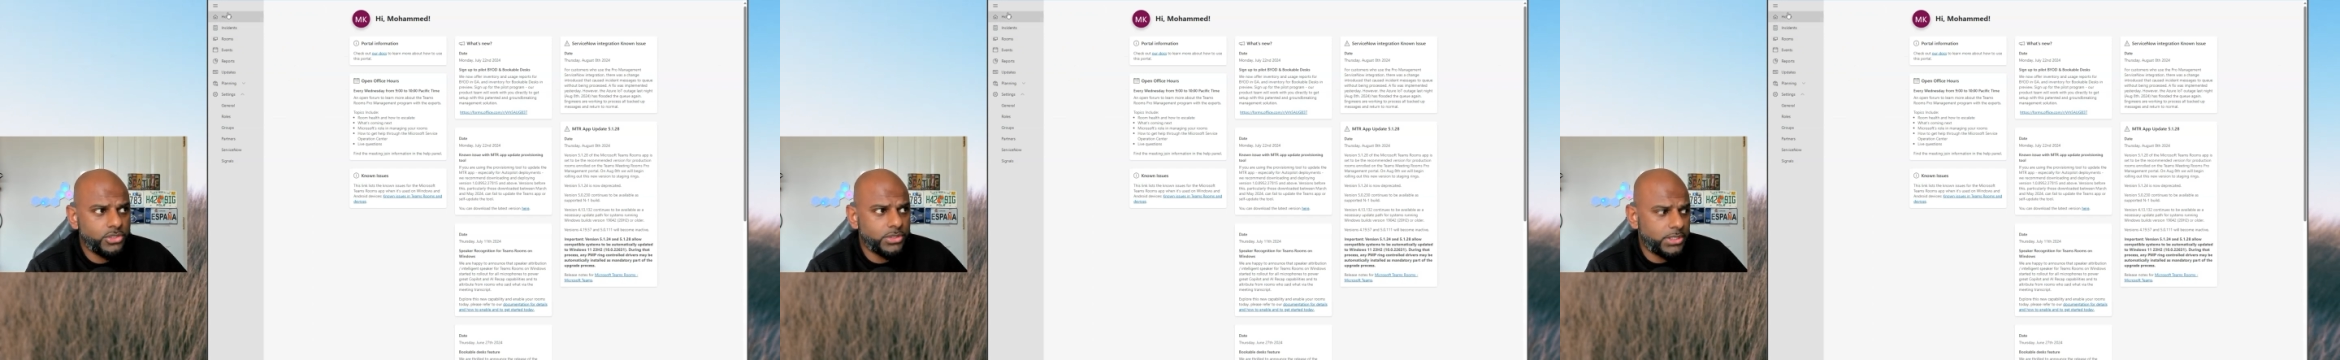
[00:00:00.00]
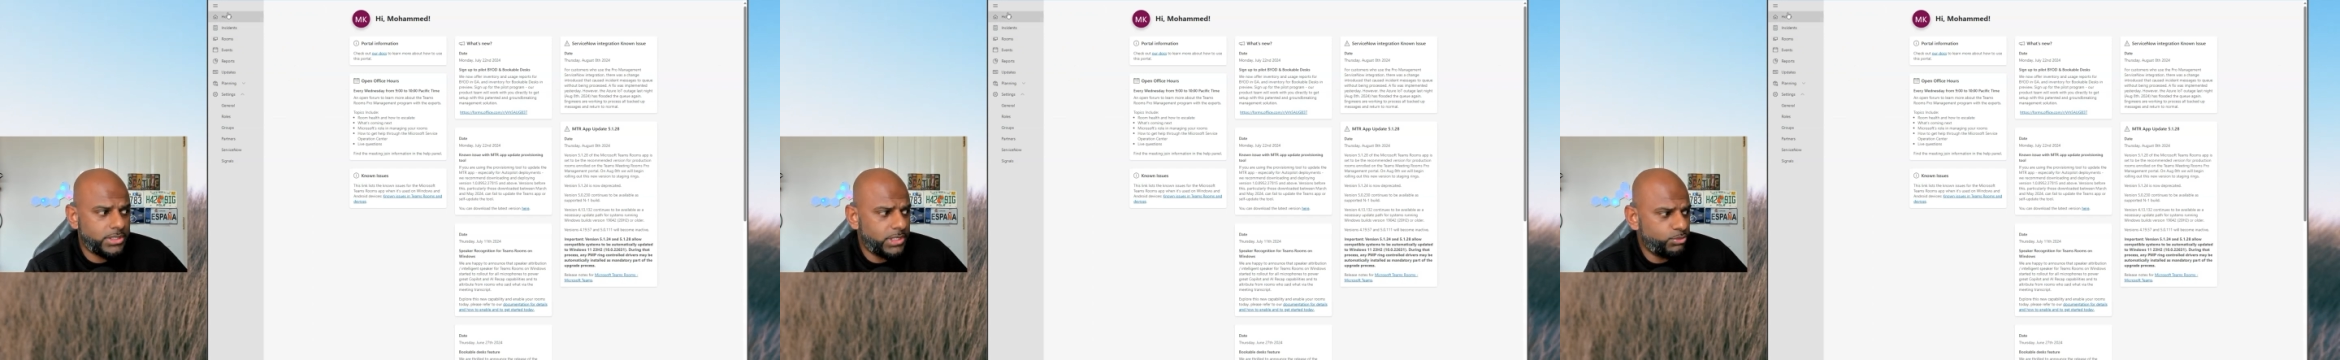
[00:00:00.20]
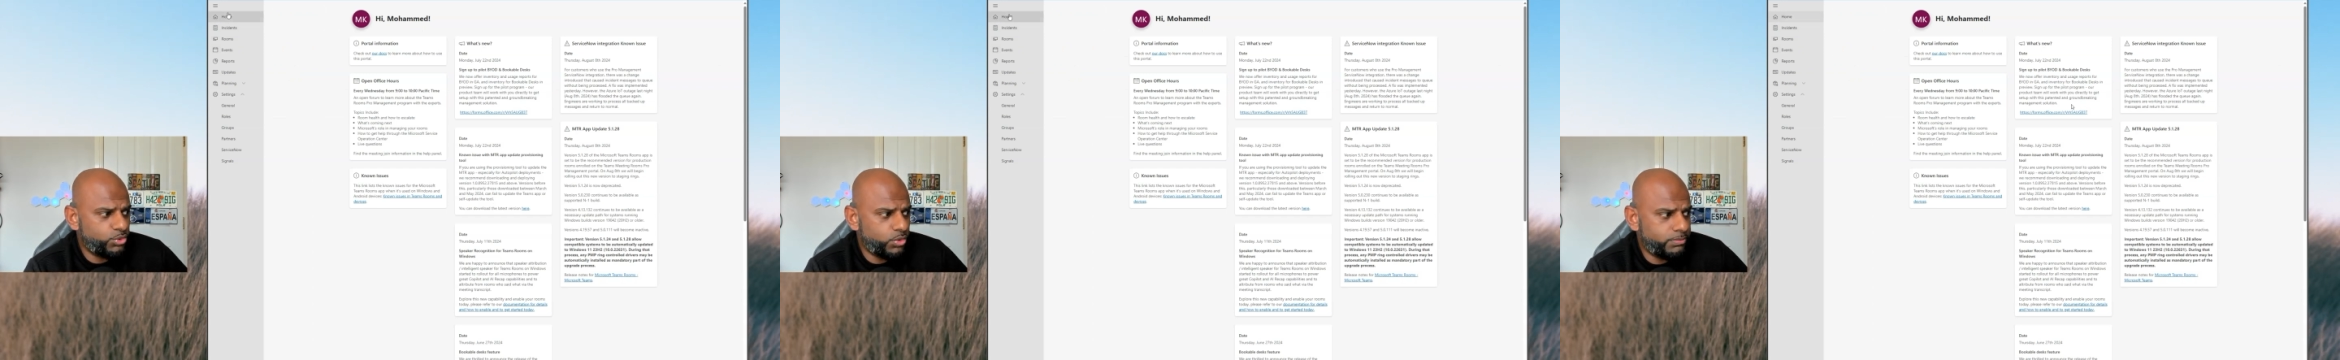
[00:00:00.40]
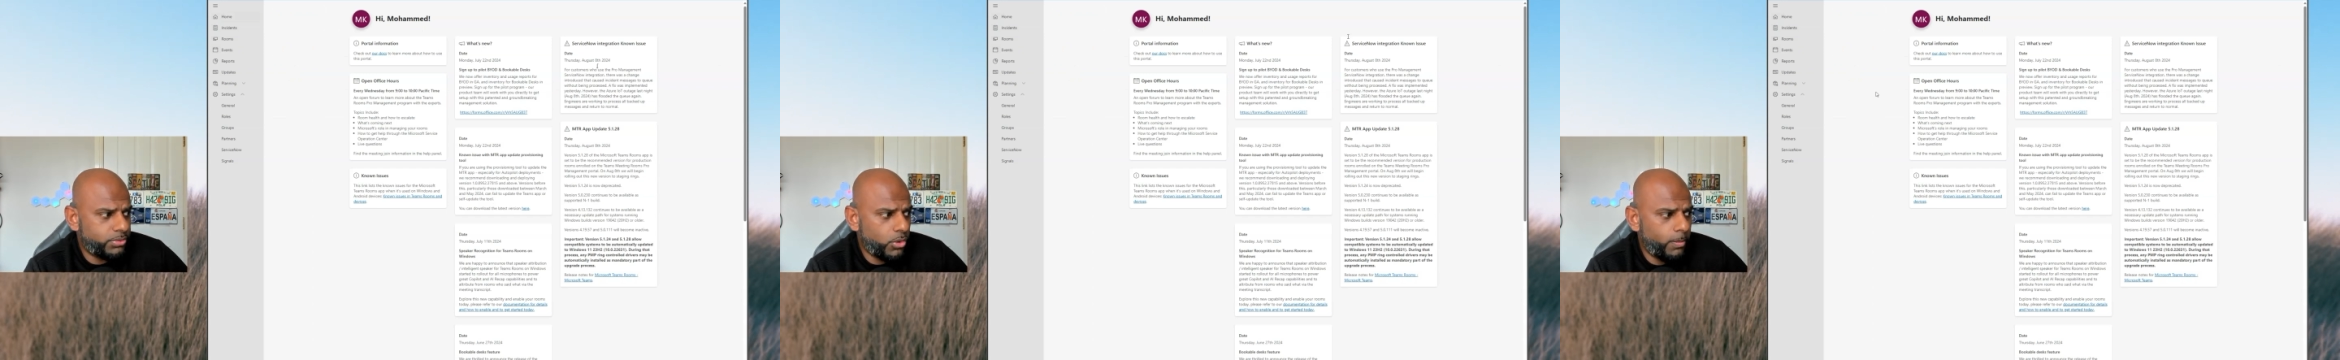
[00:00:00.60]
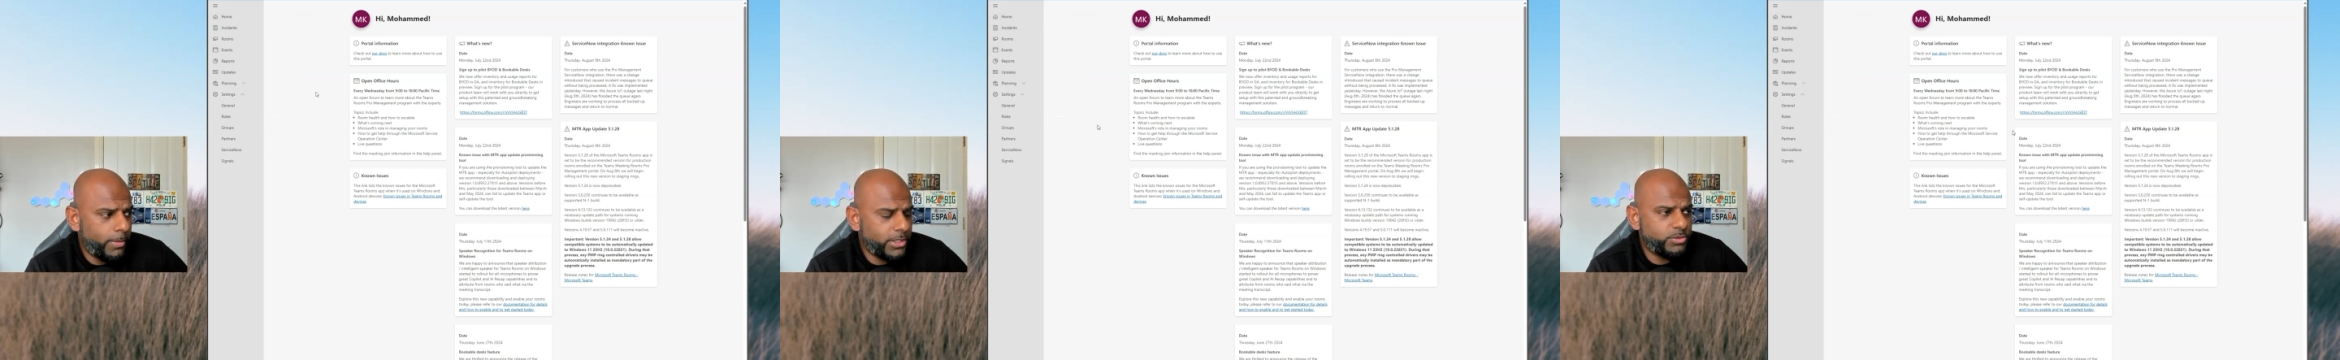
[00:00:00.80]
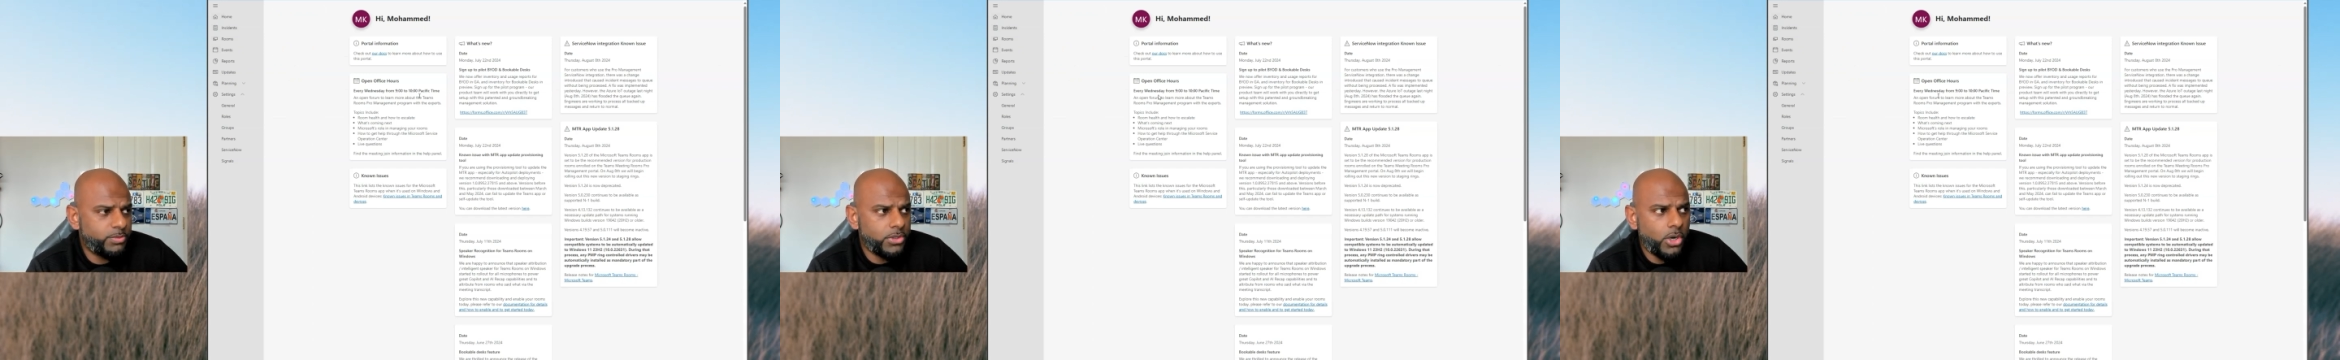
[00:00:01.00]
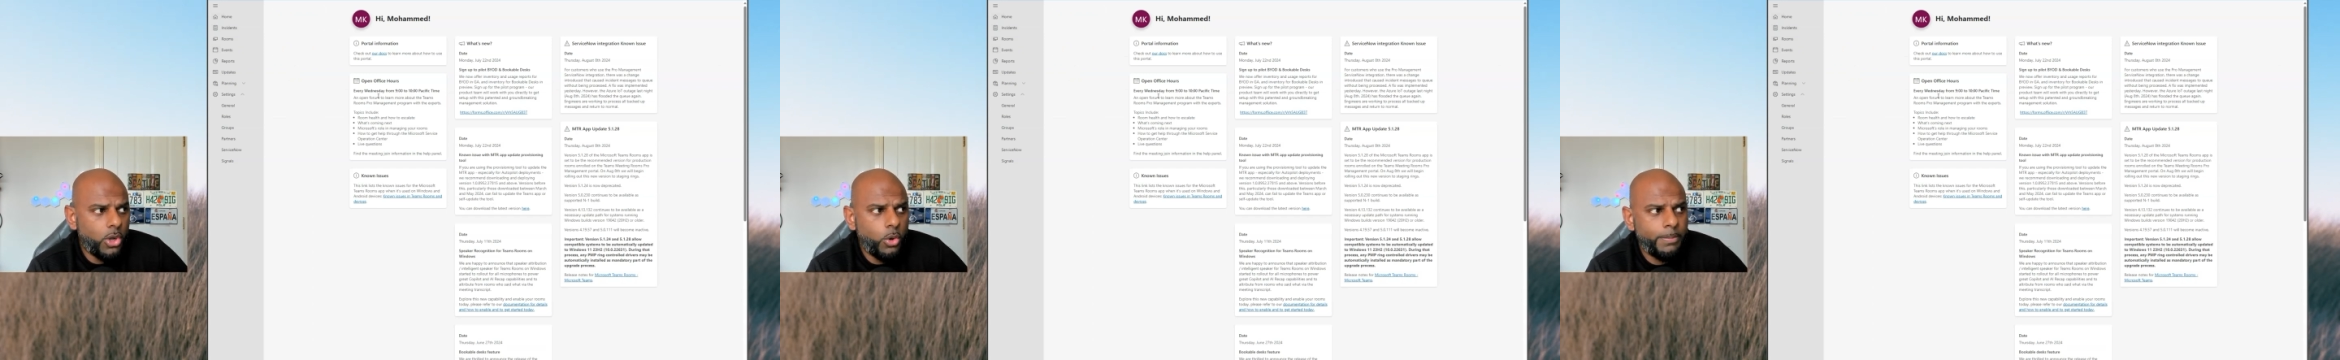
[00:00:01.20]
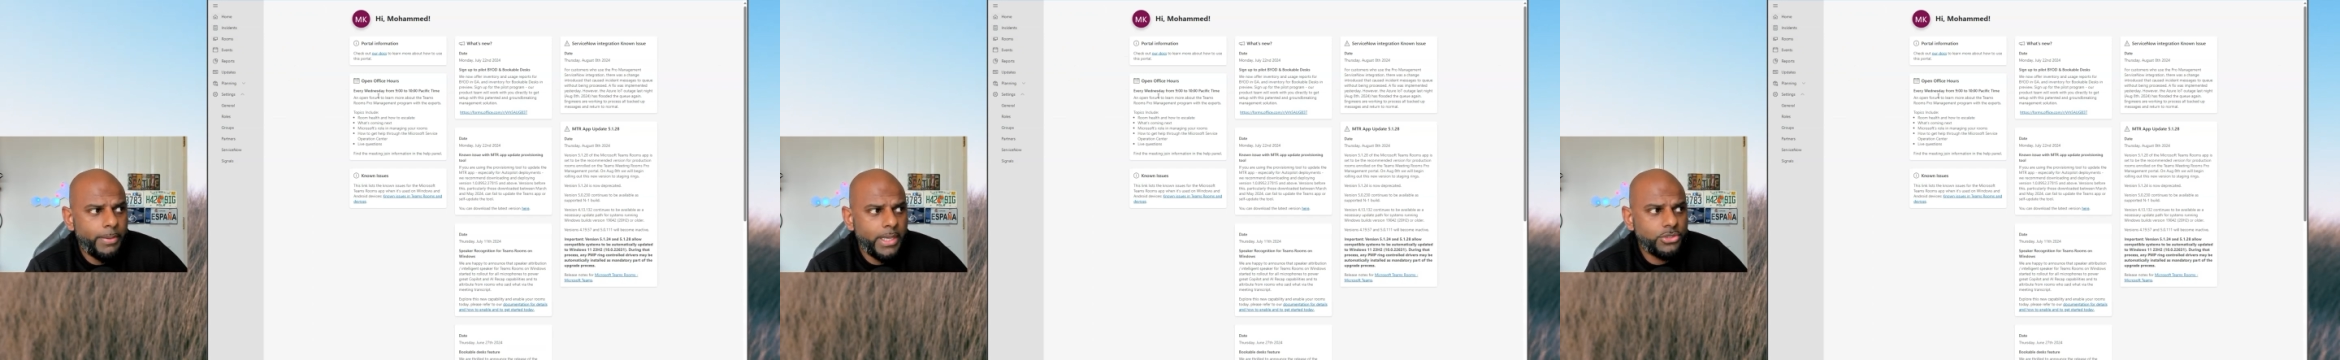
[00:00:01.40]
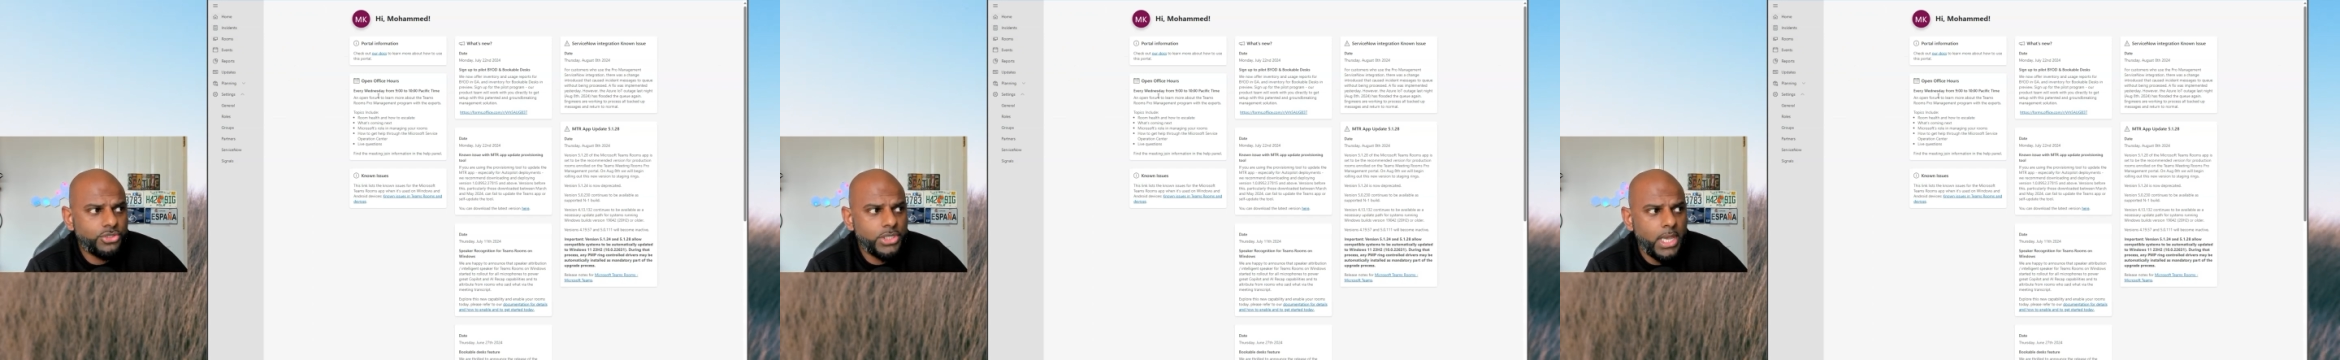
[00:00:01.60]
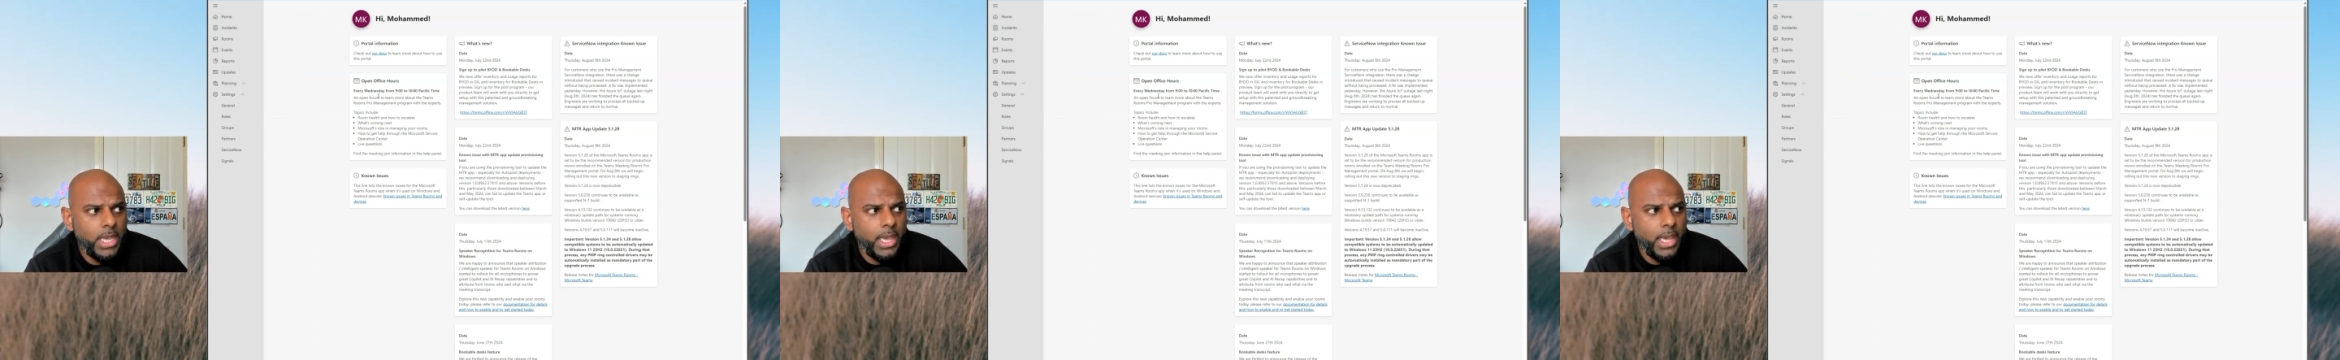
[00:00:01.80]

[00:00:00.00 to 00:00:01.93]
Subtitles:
on the Teams Room Pro Management homepage,